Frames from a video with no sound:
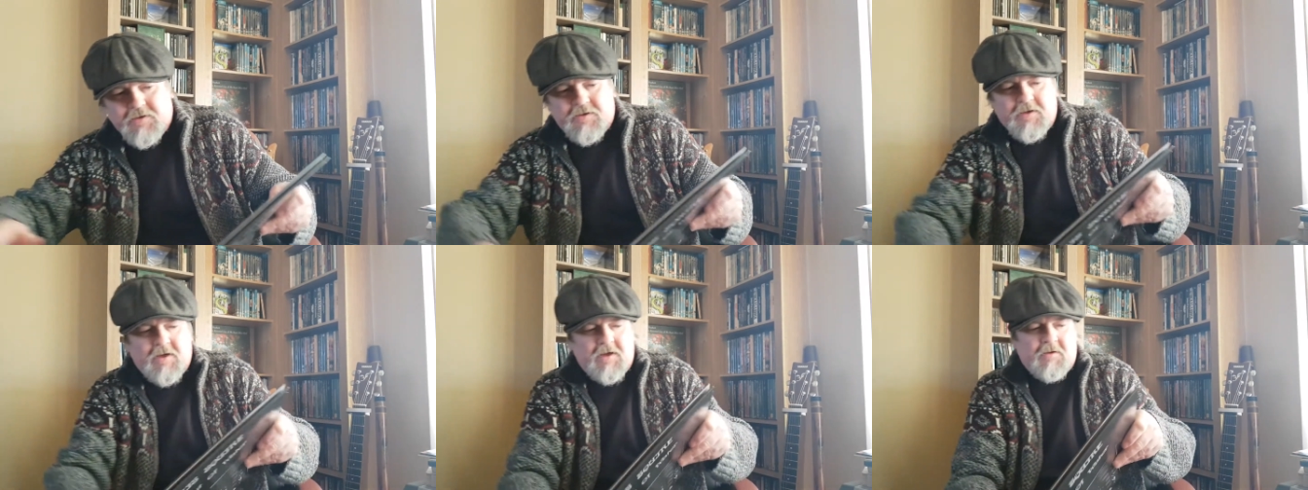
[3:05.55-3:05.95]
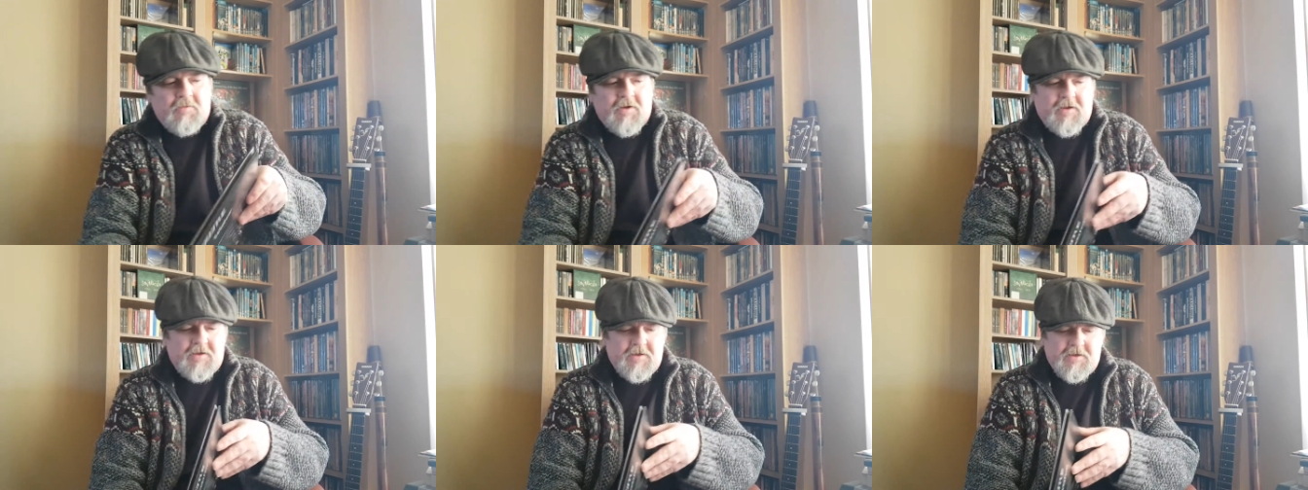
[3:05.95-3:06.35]

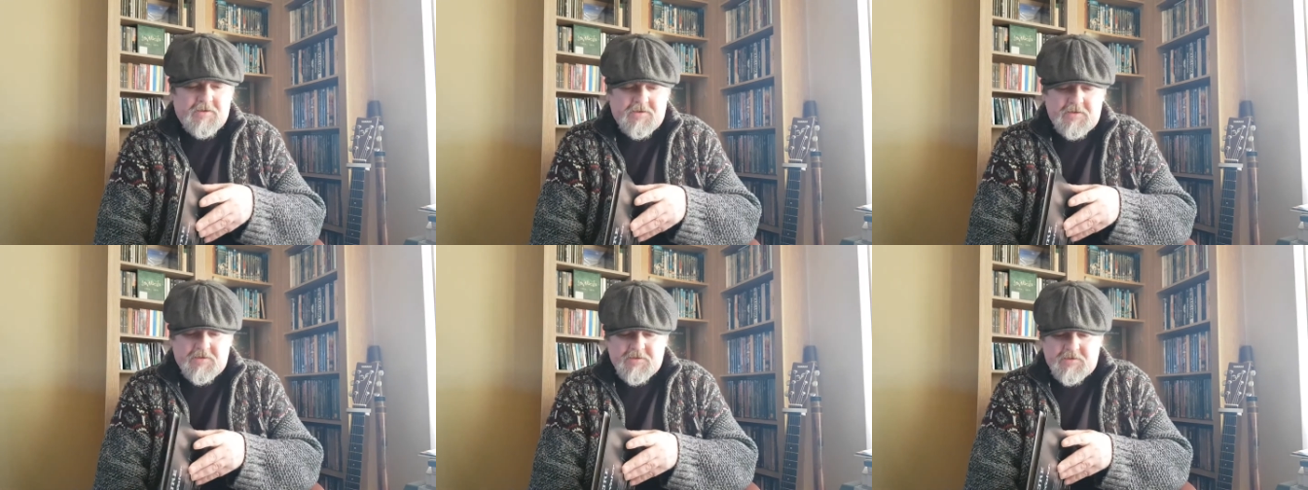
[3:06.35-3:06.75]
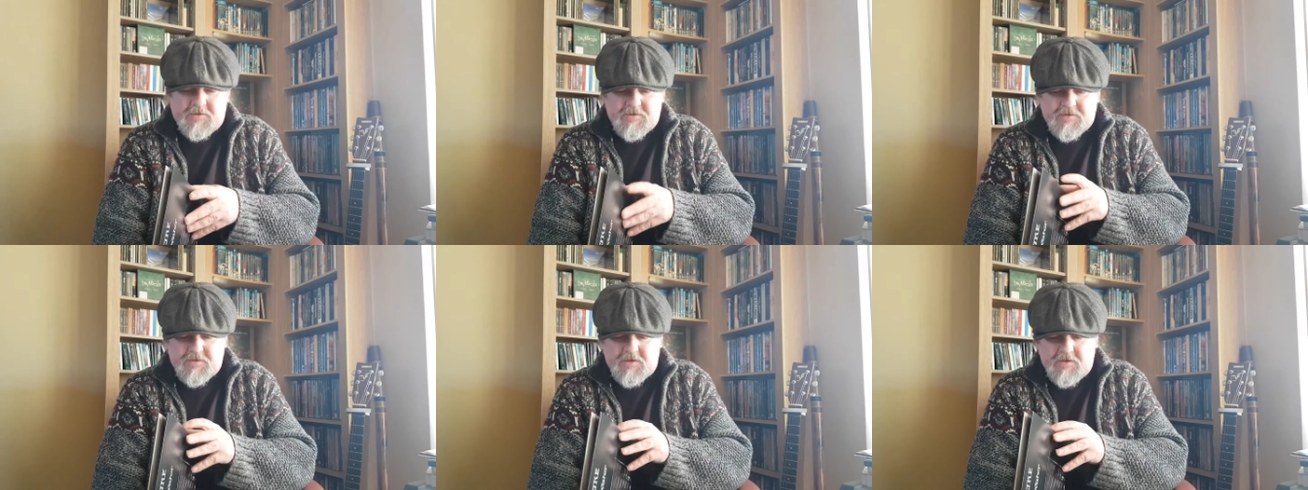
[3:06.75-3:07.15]
anyway, this is
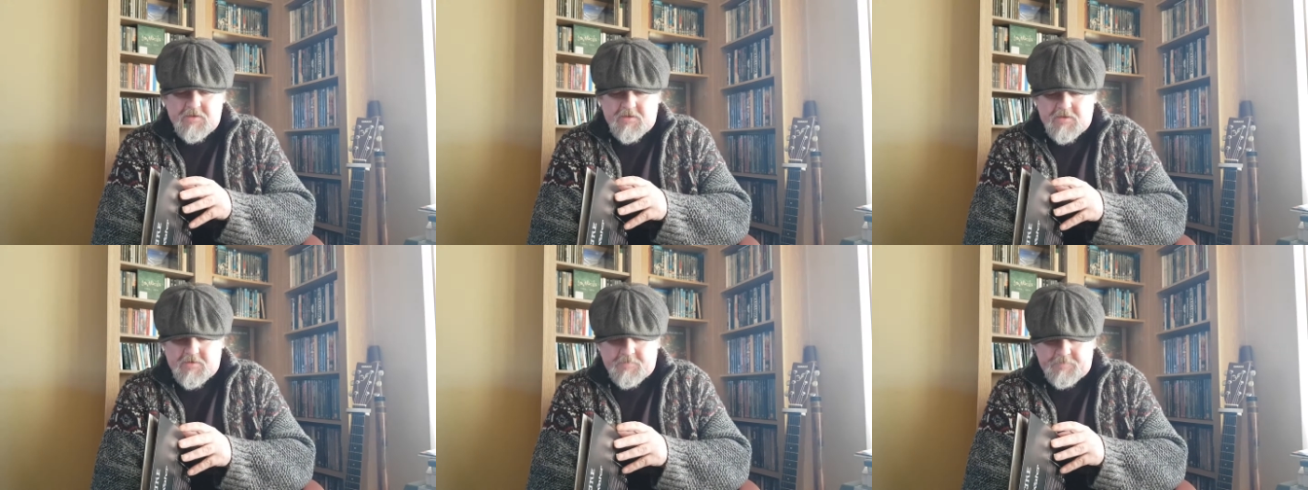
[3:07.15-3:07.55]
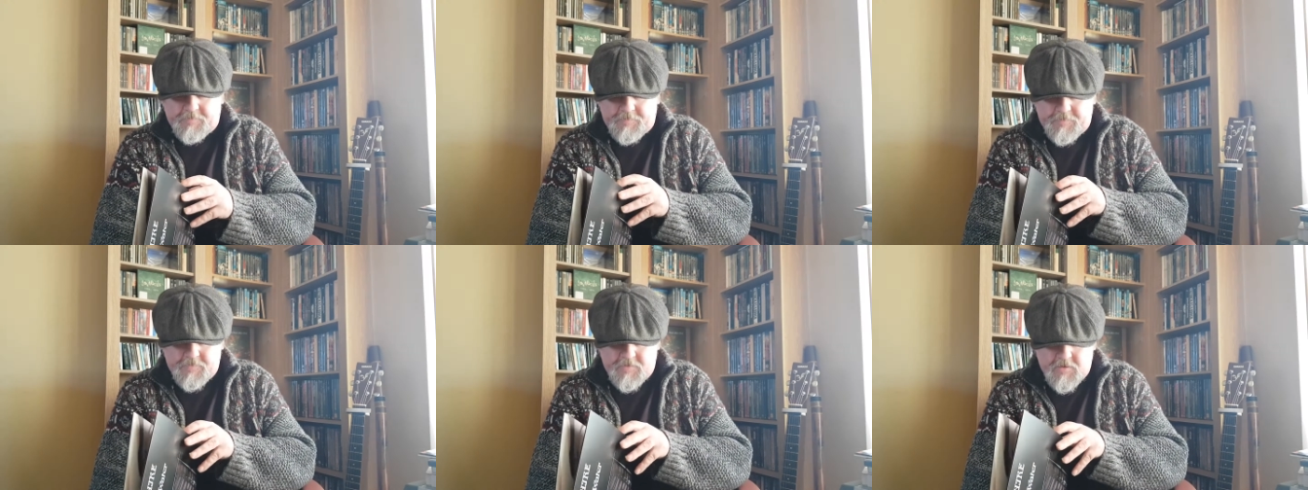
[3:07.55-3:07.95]
the
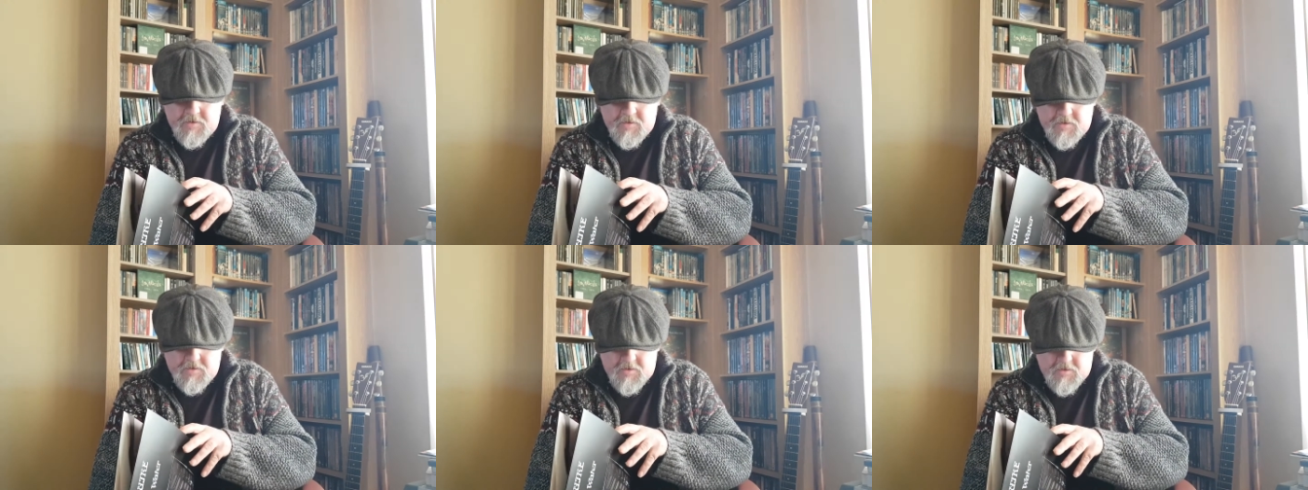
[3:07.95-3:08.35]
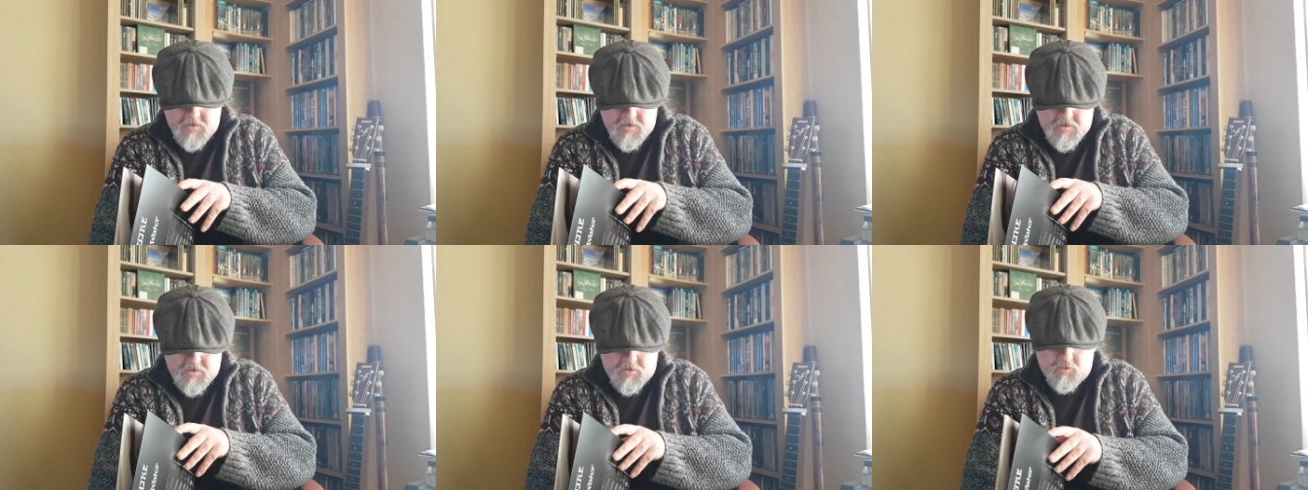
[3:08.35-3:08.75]

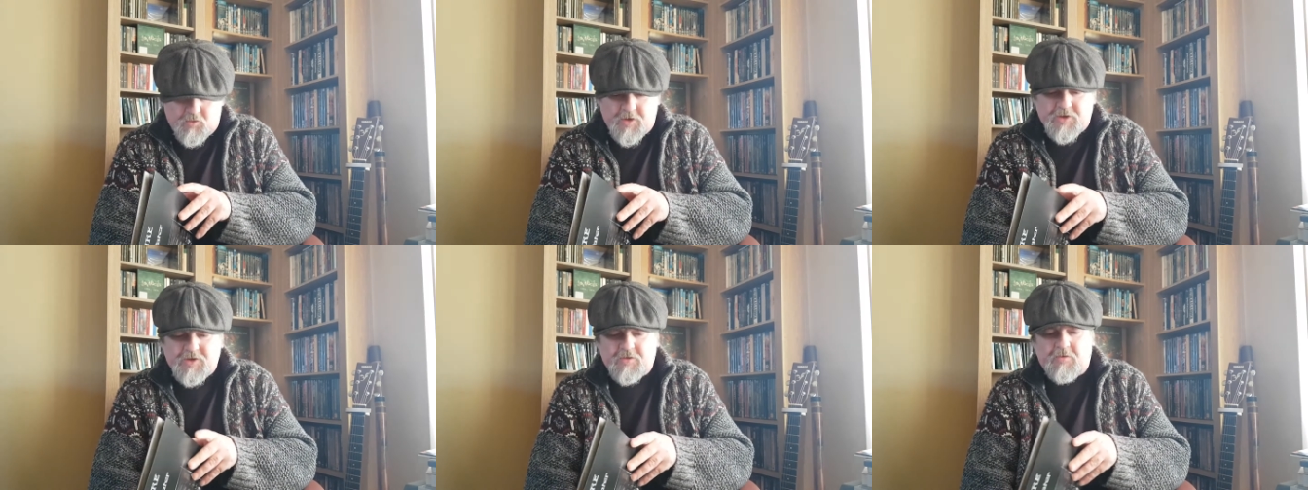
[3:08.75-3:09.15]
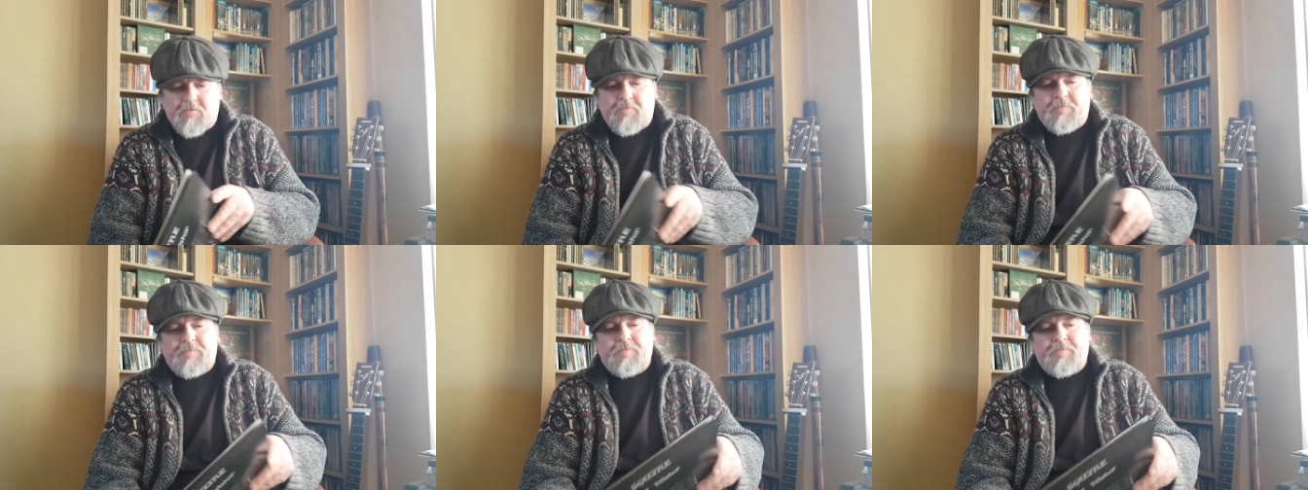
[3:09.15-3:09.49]
original